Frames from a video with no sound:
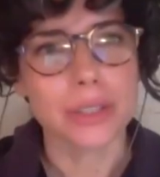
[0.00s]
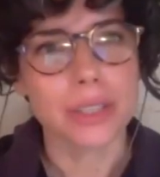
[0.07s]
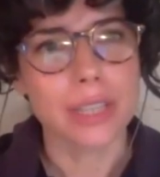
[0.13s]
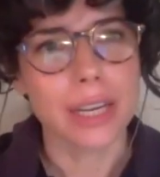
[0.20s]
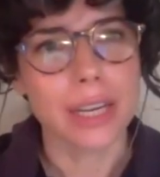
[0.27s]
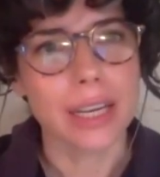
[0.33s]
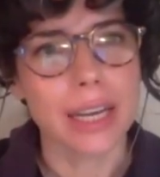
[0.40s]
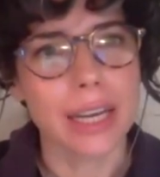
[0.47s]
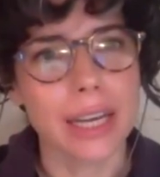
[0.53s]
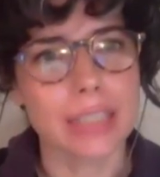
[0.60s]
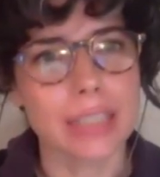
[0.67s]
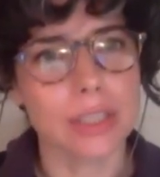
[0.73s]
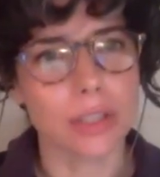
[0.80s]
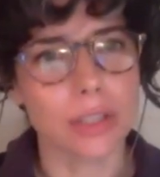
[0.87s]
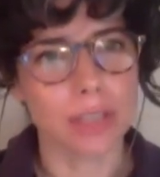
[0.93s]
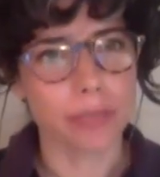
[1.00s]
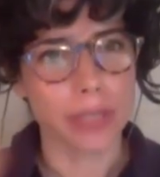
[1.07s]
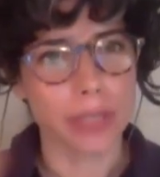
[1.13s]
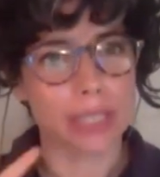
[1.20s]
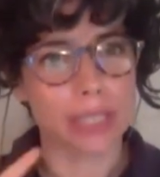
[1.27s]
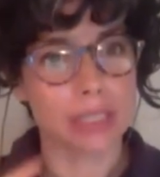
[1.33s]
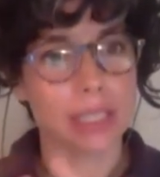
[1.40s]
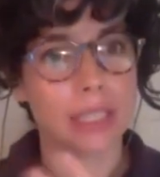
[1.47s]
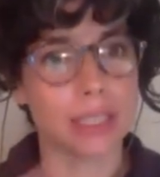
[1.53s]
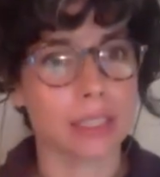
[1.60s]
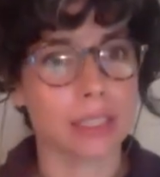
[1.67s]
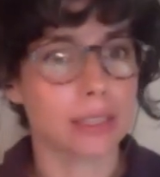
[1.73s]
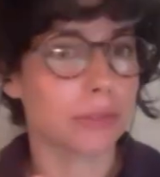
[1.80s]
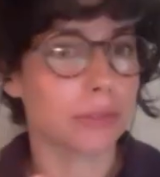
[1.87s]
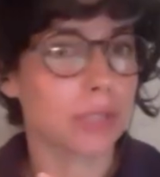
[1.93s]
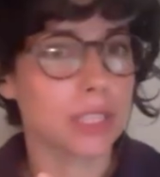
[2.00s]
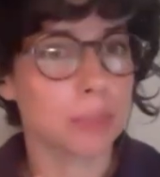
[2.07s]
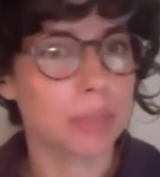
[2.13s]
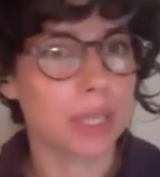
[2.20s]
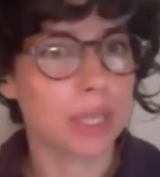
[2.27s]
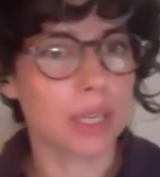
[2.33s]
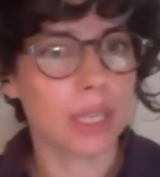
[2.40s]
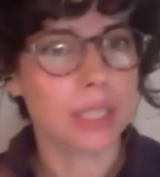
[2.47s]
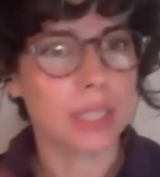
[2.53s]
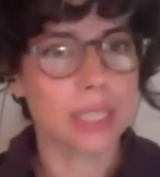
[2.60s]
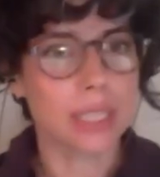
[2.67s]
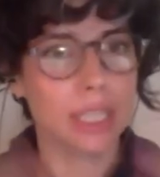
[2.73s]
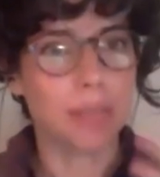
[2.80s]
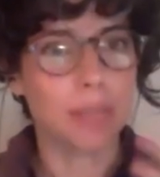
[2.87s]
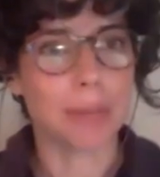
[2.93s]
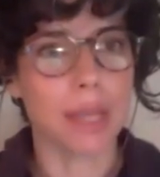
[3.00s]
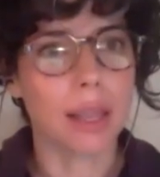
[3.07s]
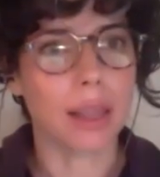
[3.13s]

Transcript: And I, I guess I'll give like a slightly different spin on it to keep it